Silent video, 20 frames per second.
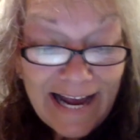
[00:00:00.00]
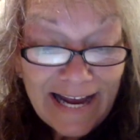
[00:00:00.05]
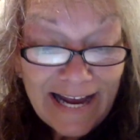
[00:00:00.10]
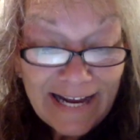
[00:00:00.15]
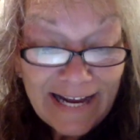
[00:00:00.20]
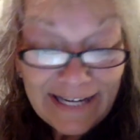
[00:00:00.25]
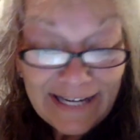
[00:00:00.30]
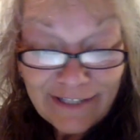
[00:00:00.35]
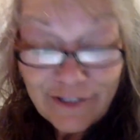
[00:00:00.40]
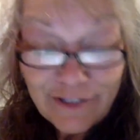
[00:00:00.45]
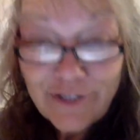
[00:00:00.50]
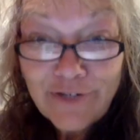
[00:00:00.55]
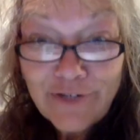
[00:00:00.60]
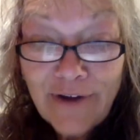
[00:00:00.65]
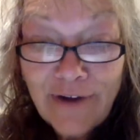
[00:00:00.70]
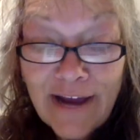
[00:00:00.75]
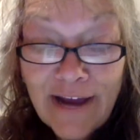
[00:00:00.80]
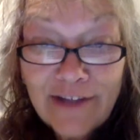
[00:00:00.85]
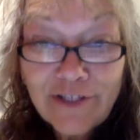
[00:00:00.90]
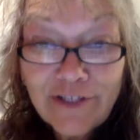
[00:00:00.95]
and
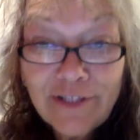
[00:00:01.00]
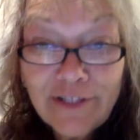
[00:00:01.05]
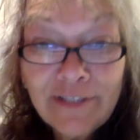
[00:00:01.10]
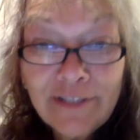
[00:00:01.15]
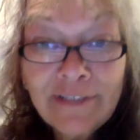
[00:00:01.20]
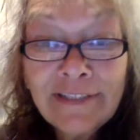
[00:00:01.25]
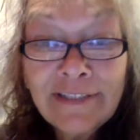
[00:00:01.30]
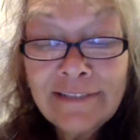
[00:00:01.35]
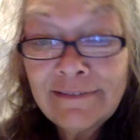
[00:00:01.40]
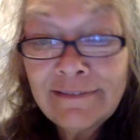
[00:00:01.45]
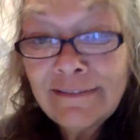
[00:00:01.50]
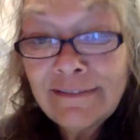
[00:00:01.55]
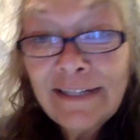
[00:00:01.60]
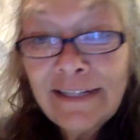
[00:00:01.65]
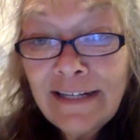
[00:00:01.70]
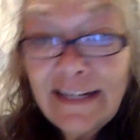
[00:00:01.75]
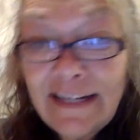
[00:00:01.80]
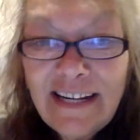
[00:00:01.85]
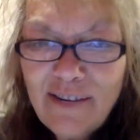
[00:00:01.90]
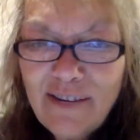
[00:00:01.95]
distraction. And
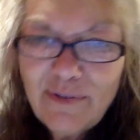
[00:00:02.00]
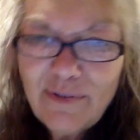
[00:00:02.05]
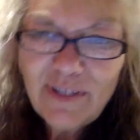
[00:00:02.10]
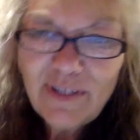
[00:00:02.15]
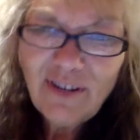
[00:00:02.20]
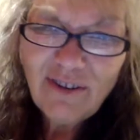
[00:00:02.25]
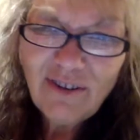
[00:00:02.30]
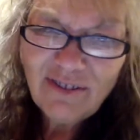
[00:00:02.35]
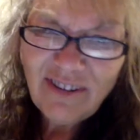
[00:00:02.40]
it was a long